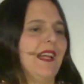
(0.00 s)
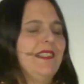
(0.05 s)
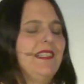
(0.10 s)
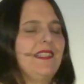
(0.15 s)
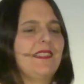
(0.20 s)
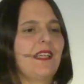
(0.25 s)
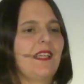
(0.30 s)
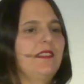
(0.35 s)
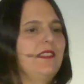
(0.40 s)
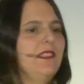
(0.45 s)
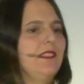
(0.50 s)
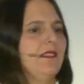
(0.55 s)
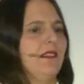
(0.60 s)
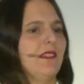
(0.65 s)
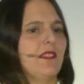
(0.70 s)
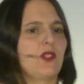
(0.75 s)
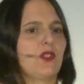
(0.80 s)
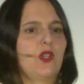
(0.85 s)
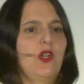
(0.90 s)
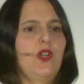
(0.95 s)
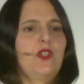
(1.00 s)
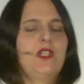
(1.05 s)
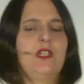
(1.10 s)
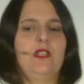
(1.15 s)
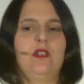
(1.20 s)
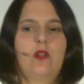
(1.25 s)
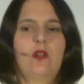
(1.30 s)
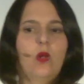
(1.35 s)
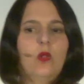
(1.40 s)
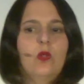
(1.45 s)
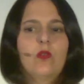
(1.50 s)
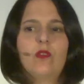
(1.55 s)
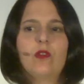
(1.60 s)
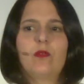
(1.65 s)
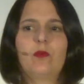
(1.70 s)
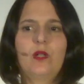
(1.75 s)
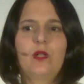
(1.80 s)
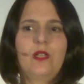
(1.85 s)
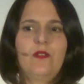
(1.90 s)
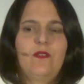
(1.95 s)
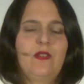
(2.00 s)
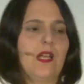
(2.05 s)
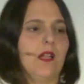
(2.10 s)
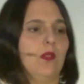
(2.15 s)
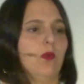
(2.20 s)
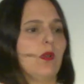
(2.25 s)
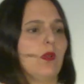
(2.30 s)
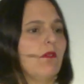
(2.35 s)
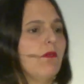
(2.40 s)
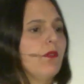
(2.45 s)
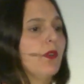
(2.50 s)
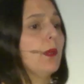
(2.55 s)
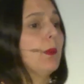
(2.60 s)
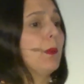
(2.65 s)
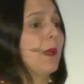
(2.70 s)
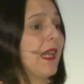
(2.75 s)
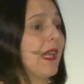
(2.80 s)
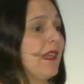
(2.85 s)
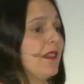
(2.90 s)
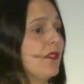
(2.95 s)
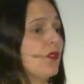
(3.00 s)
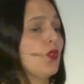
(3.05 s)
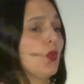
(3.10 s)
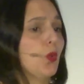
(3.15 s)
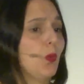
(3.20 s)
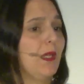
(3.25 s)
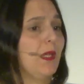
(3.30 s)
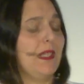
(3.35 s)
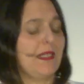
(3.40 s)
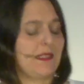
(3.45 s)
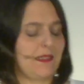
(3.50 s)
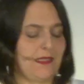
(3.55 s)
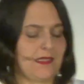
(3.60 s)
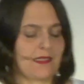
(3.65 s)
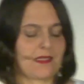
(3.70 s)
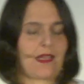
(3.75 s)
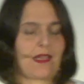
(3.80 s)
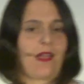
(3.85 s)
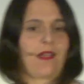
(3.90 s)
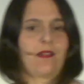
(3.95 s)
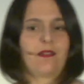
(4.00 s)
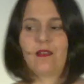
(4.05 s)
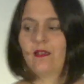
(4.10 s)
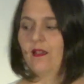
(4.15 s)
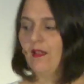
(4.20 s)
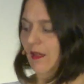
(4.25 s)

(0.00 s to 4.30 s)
and they started searching all over Bolivia, looking for a place to release this cat.